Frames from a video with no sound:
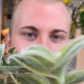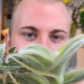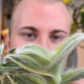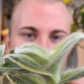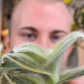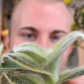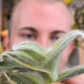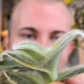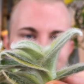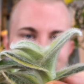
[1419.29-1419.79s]
If
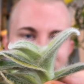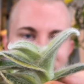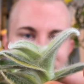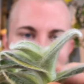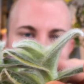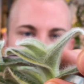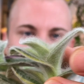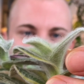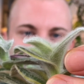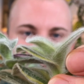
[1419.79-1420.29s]
you look
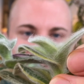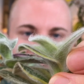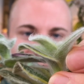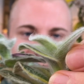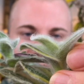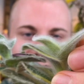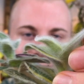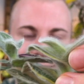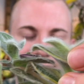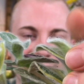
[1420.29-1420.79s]
closely, it's
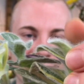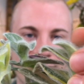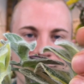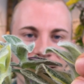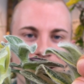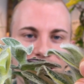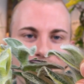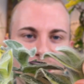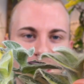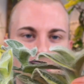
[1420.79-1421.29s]
just like
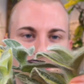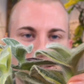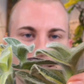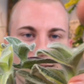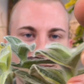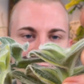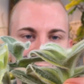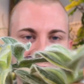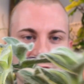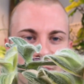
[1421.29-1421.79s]

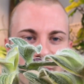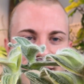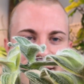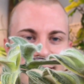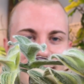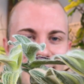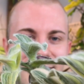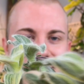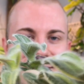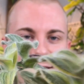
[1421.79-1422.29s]
entangled by
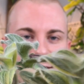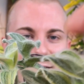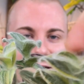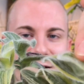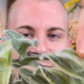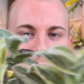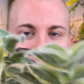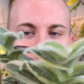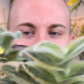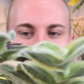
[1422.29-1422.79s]
like
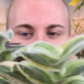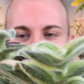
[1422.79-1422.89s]
cobwebs.